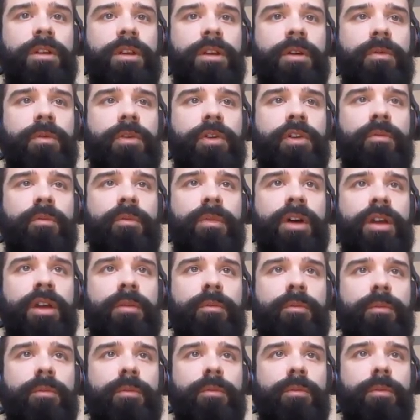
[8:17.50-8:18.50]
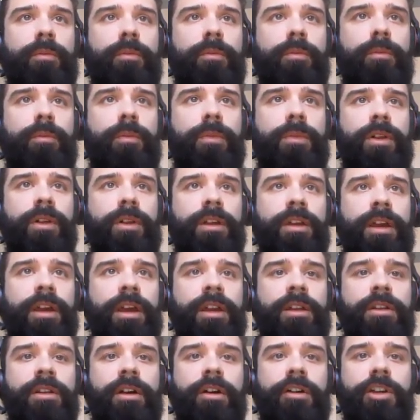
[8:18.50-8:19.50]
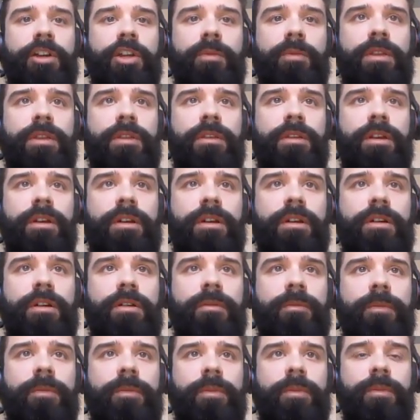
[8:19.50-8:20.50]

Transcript: Get rid of my CAD document there.